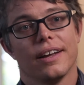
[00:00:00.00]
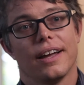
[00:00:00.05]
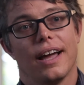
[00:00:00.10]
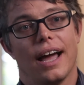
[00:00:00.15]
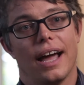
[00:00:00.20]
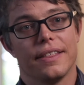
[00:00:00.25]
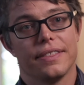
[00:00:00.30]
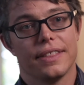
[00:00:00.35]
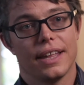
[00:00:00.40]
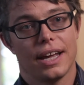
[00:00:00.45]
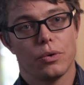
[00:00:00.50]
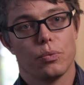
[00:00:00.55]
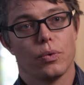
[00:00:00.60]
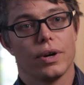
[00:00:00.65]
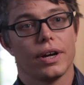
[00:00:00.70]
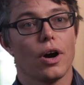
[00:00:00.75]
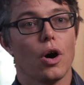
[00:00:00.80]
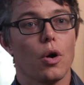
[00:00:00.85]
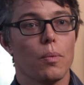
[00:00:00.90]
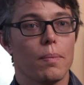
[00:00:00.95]
and then we
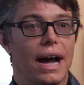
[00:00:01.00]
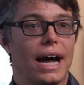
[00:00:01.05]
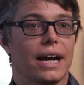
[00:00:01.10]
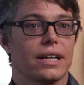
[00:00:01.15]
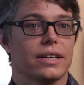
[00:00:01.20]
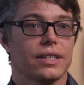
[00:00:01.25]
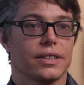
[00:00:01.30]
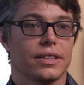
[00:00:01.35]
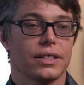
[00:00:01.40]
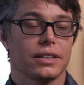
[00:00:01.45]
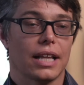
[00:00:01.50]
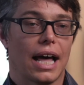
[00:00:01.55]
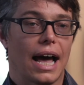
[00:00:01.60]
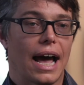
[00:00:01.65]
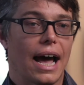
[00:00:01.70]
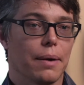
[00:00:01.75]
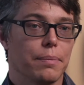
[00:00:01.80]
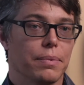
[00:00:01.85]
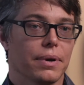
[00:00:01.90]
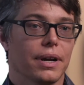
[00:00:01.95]
go back to the
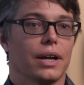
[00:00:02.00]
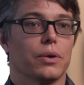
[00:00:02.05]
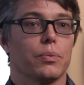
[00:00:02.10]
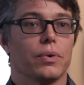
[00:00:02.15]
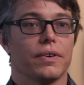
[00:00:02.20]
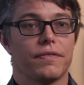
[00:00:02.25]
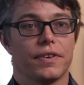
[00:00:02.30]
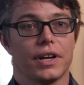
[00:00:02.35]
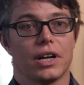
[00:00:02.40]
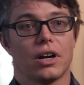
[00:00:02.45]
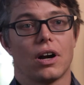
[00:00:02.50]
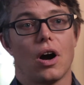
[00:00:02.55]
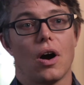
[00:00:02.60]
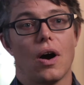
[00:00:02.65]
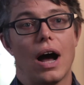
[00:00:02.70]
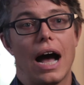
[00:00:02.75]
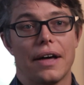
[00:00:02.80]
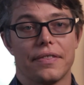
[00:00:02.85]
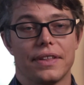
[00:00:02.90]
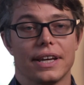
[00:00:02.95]
lab and we figure out
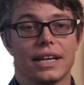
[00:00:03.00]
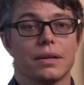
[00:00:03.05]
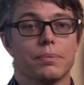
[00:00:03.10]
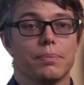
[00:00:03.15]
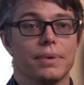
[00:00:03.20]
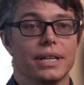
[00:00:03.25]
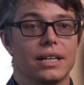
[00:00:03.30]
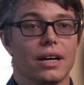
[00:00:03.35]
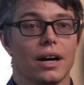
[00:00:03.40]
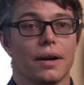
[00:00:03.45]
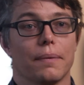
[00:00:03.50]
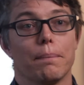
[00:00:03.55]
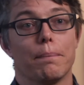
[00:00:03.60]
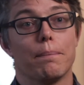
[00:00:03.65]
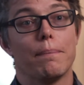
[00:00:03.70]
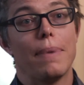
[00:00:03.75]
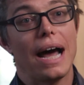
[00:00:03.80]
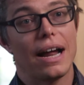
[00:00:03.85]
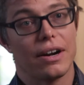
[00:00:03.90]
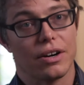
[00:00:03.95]
how they can be done
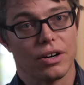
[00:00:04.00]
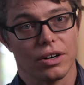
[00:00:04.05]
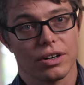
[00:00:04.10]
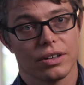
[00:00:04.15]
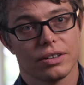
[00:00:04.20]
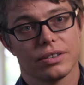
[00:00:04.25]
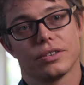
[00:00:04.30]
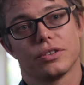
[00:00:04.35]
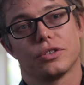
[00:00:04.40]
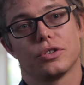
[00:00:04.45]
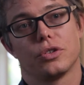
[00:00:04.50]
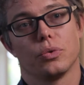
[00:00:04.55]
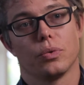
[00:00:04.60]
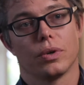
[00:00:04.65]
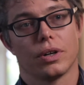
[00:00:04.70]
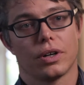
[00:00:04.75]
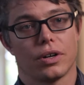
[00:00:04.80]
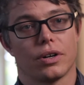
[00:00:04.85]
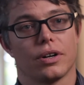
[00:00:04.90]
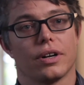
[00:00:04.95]
better to
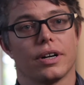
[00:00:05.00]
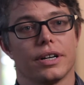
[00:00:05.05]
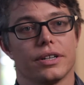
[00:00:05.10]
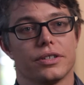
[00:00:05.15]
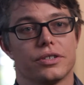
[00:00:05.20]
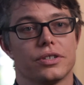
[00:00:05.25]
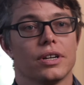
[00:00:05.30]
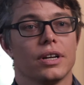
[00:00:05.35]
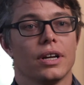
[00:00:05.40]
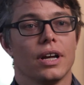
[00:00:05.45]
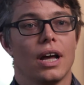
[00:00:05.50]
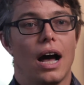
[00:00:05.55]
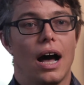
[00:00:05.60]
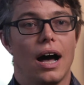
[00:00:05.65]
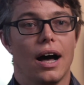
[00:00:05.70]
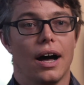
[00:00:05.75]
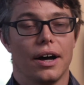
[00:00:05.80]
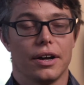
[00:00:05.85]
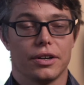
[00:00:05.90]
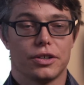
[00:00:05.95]
encourage
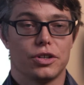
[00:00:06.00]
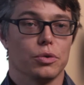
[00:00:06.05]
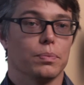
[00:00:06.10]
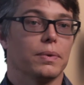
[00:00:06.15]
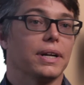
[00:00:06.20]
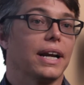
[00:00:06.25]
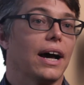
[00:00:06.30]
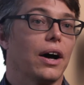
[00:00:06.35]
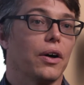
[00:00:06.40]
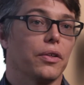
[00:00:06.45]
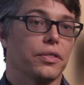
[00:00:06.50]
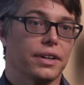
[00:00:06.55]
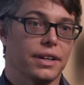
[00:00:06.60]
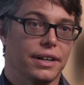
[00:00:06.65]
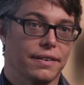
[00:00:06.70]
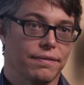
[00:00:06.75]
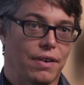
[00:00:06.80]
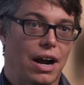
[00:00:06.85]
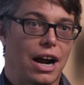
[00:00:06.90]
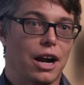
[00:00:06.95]
human health and
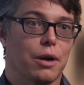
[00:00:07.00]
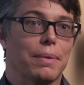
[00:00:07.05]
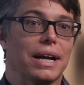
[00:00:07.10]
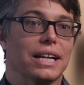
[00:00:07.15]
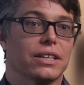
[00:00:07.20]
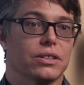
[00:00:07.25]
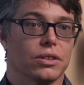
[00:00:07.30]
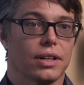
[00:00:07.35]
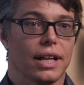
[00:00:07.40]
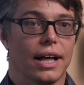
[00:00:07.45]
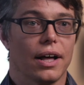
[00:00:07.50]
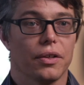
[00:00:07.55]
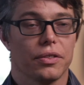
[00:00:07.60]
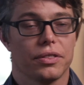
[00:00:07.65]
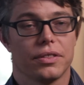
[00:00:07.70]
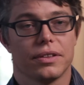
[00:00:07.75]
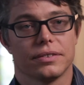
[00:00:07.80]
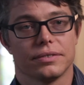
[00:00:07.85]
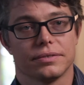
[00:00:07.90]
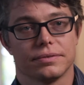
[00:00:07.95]
environmental
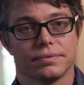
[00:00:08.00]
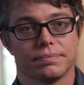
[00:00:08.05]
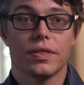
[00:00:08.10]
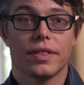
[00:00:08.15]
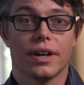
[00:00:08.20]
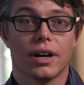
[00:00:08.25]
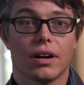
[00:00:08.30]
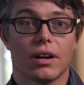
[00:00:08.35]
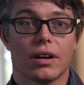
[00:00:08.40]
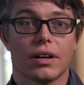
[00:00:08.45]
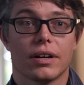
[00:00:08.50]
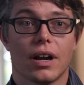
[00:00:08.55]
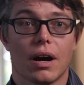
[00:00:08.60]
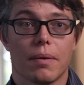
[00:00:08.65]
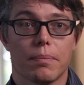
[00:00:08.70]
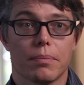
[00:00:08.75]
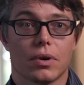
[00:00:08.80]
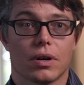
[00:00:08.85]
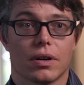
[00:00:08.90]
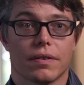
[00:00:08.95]
health. There are a
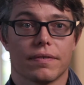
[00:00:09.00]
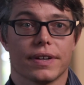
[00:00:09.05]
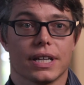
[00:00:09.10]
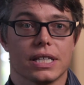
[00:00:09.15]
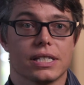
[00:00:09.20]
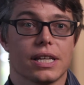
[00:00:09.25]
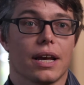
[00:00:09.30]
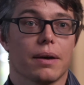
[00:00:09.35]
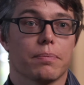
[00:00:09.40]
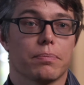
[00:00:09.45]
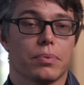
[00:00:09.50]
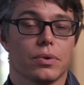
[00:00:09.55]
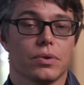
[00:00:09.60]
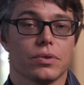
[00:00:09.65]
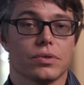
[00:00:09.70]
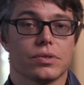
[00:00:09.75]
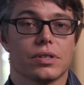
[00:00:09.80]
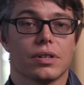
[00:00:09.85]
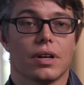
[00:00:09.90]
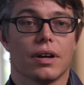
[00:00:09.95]
number of
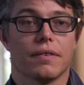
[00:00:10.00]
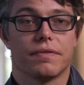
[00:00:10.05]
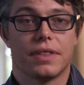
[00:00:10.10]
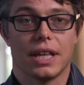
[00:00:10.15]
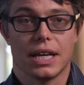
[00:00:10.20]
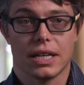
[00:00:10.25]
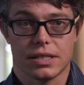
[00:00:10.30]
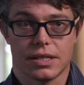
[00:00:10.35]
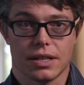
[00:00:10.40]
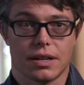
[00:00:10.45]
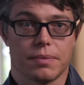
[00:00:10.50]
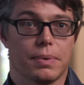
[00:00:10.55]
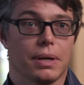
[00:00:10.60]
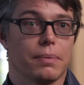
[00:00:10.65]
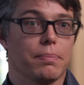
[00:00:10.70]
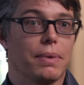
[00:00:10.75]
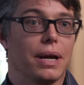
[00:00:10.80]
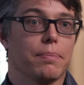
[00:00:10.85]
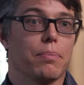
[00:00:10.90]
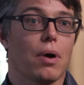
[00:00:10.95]
examples of things that have
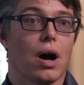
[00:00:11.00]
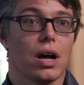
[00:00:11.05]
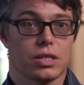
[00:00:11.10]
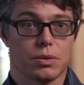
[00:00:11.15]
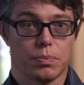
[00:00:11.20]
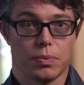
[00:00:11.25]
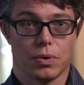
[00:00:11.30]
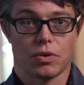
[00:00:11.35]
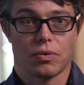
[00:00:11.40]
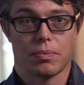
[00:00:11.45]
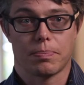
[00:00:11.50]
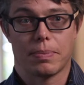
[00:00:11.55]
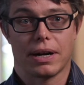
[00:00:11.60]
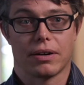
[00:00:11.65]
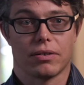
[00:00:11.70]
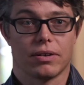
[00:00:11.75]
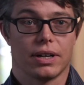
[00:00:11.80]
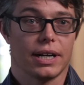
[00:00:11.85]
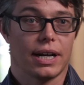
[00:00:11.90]
been made possible by green